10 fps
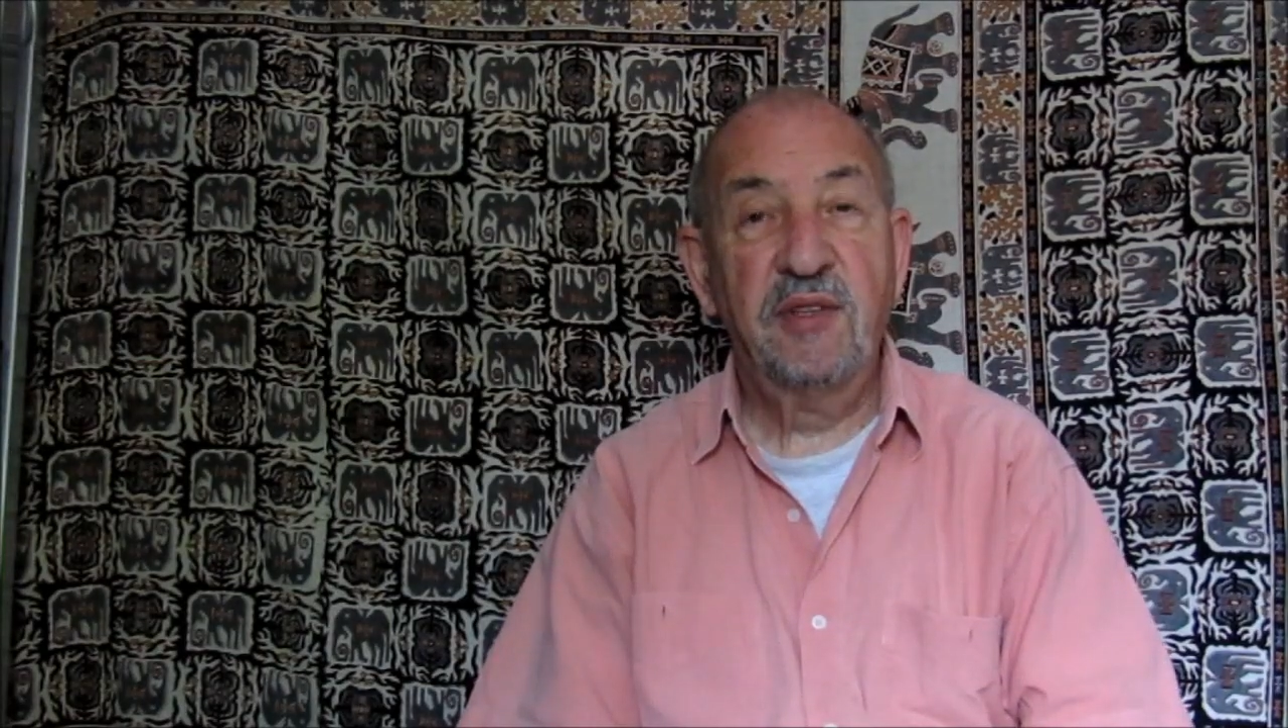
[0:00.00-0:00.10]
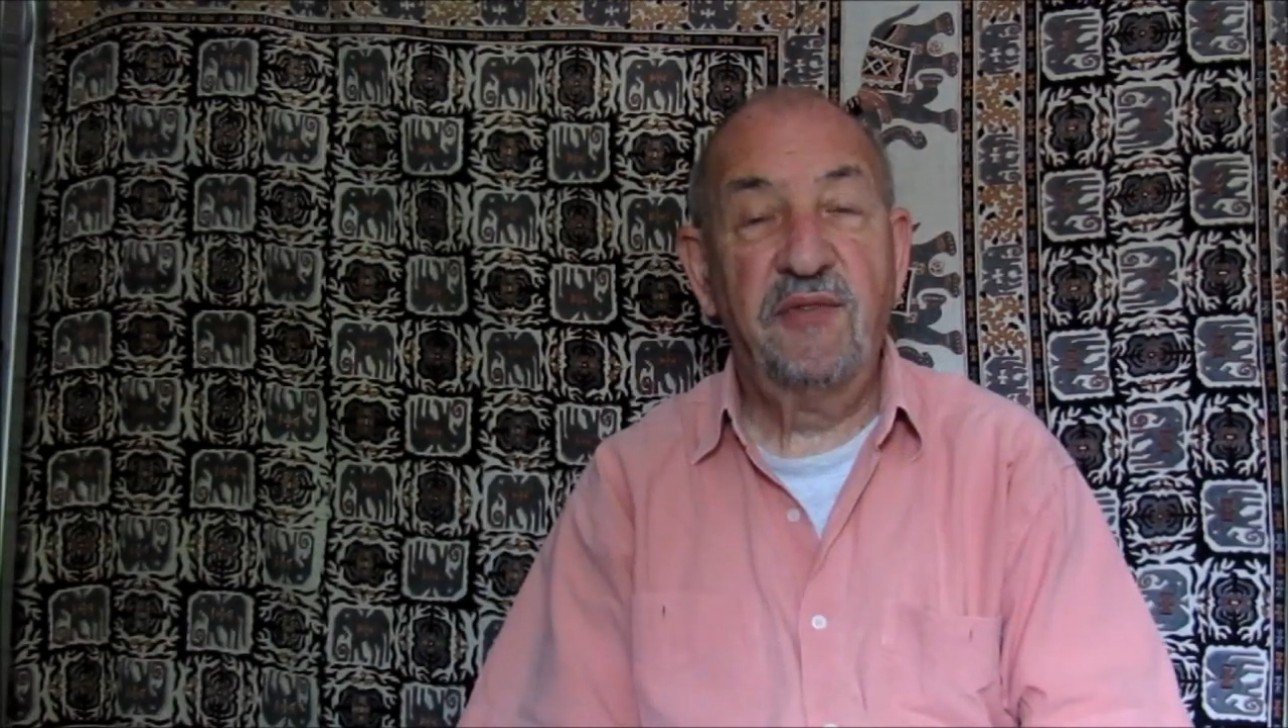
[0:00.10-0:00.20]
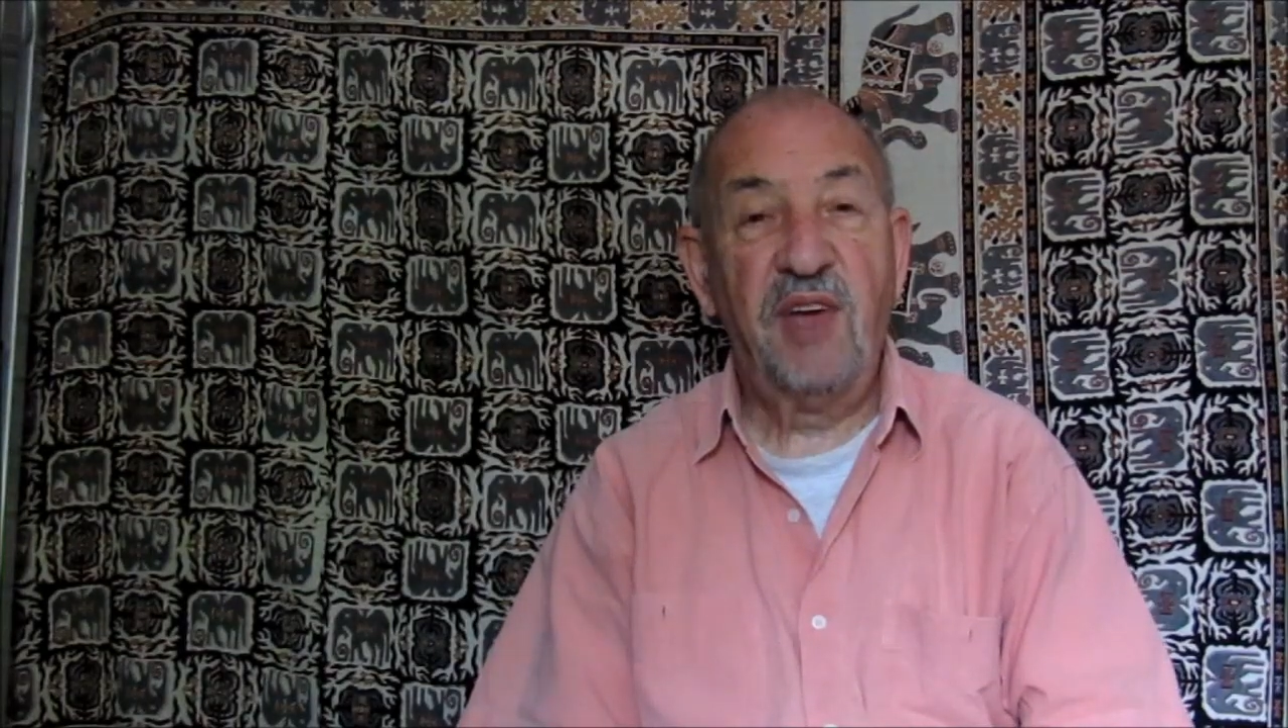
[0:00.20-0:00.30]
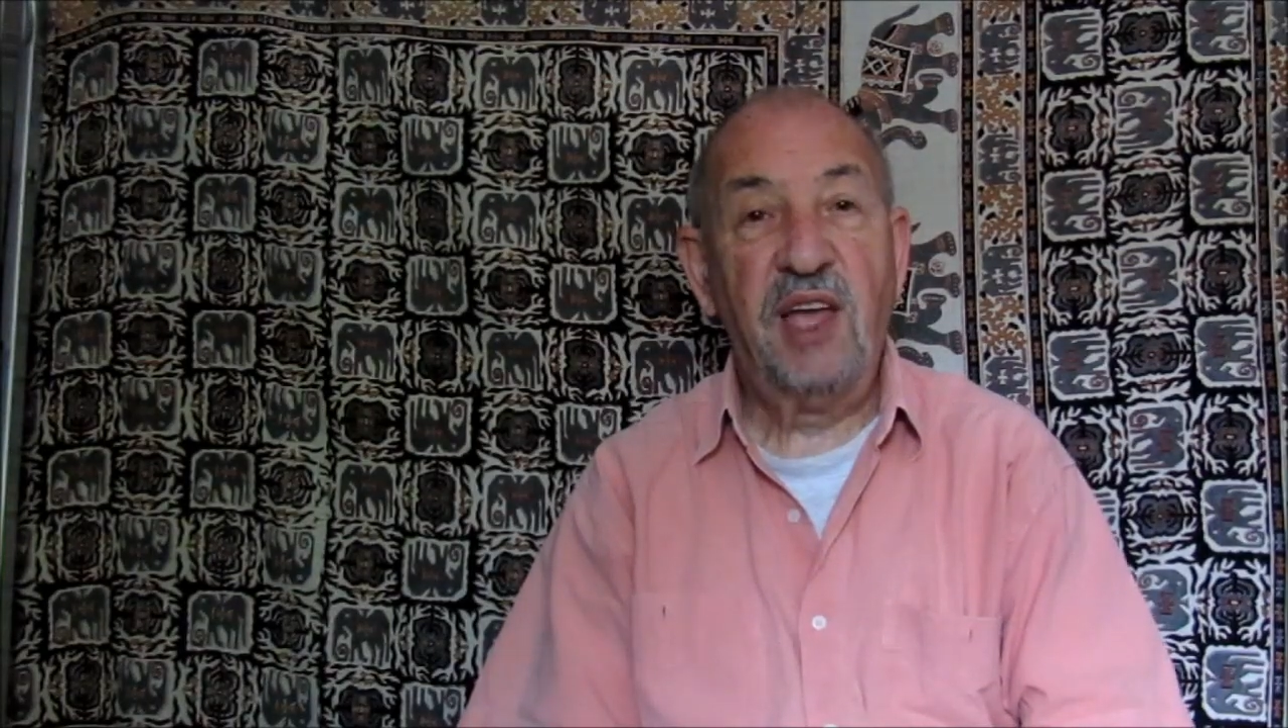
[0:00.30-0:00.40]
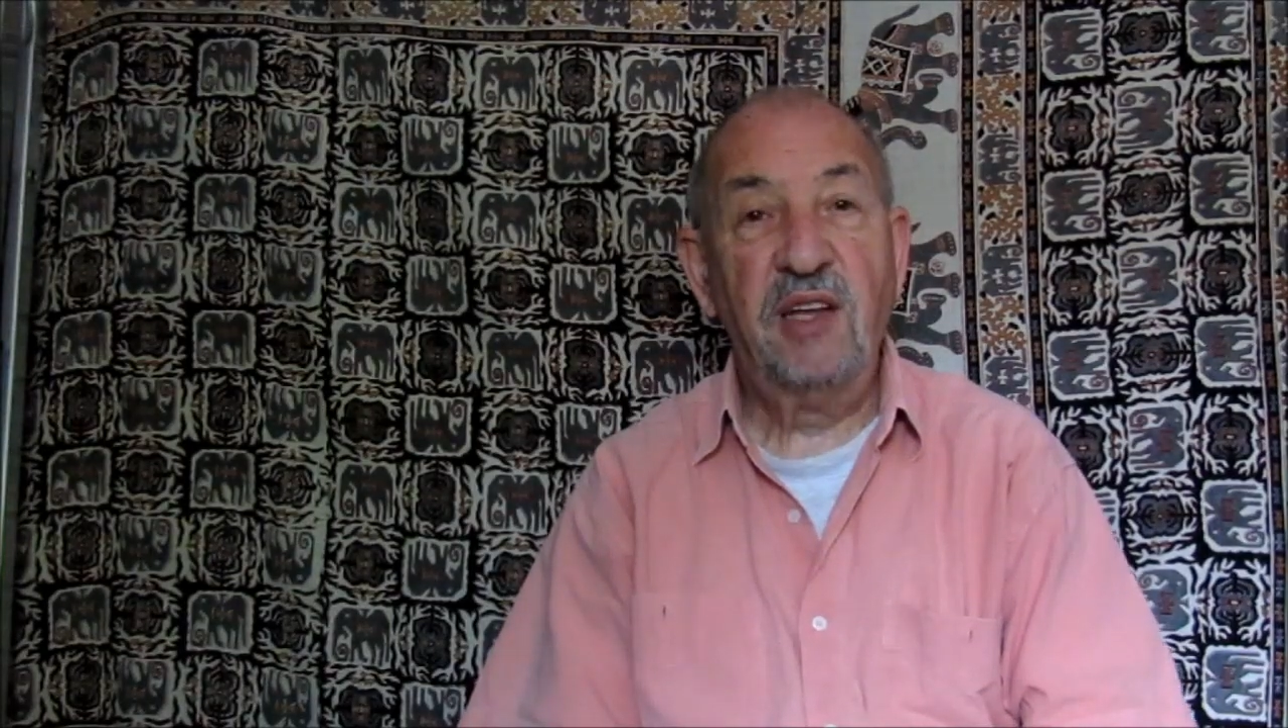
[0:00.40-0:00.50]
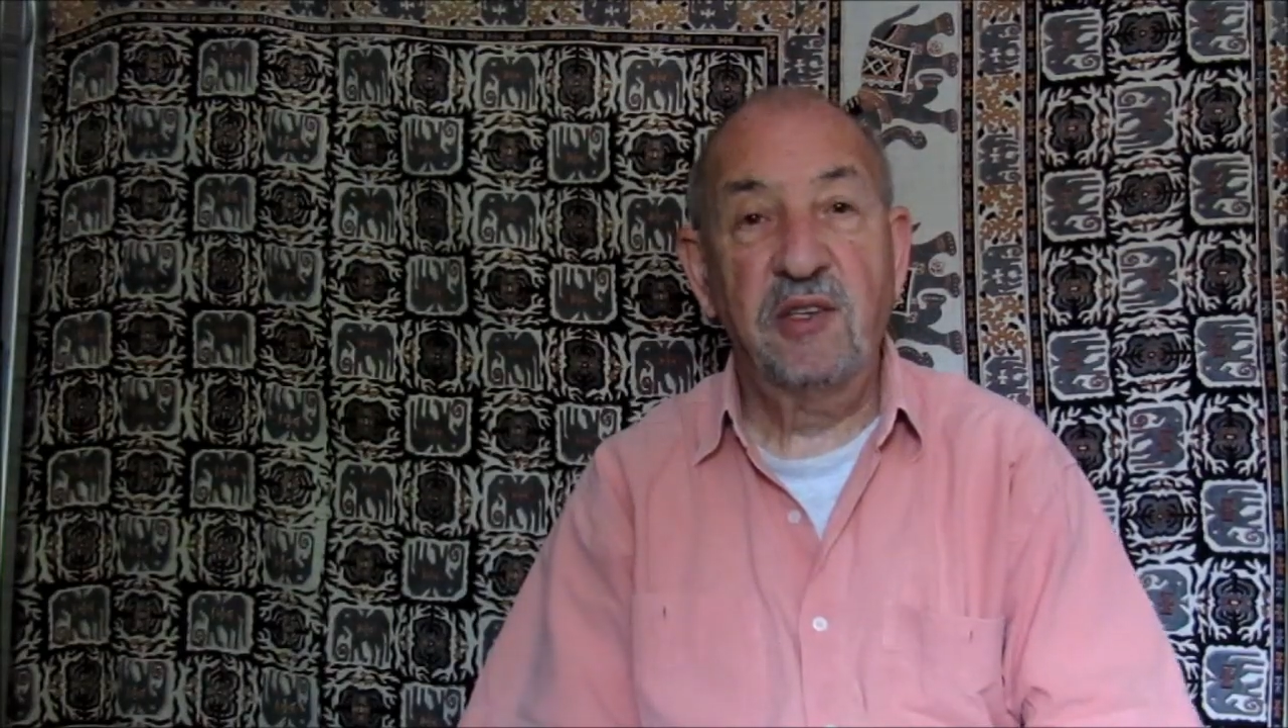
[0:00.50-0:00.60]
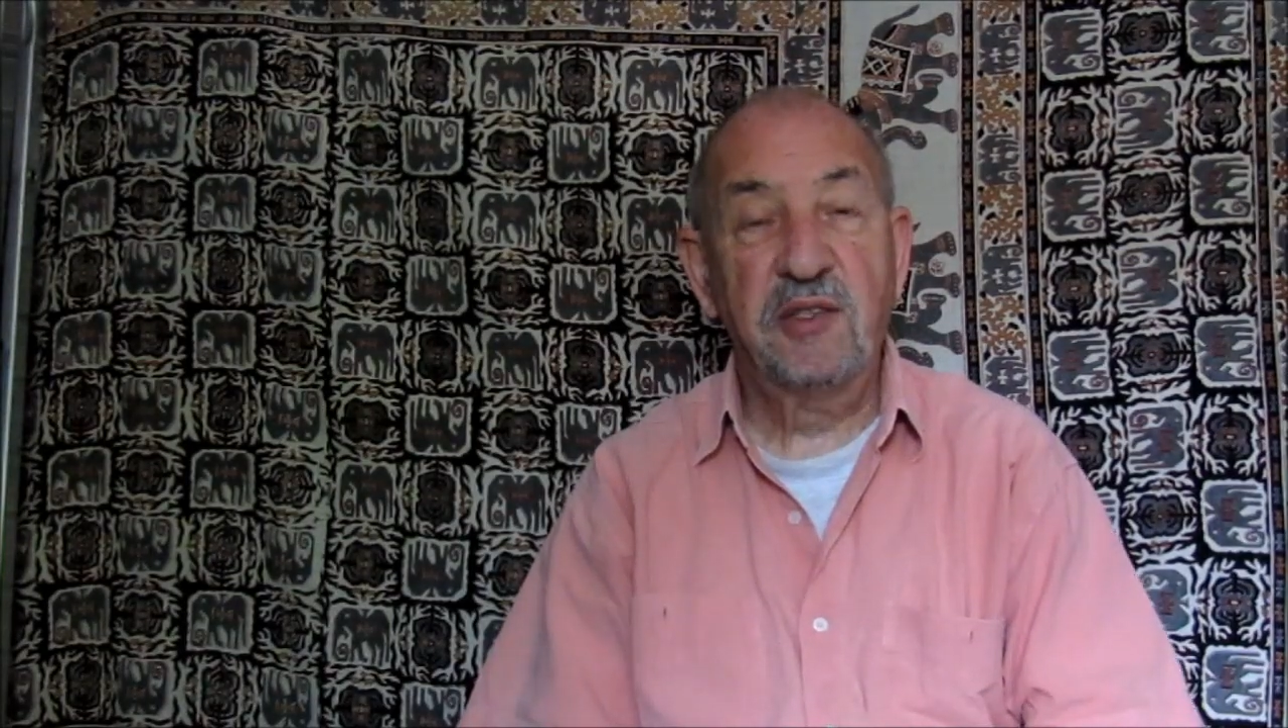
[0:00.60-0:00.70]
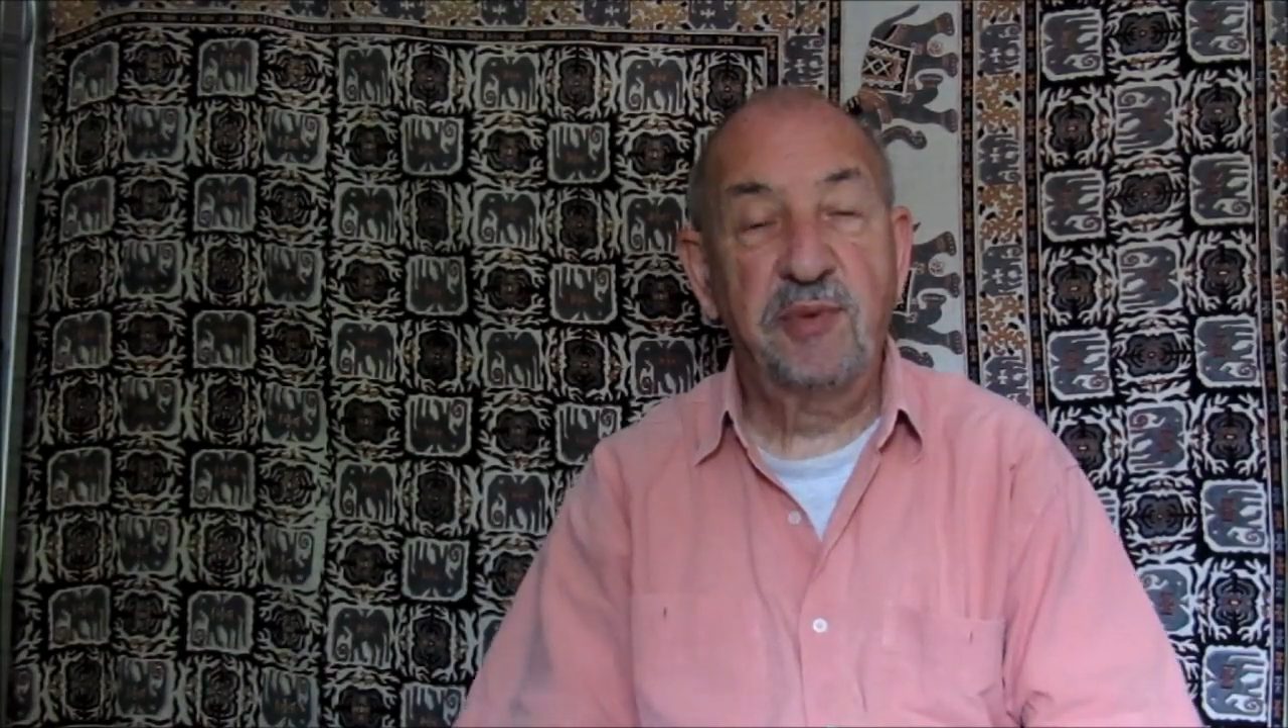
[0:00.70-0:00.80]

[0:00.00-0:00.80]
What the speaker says: veils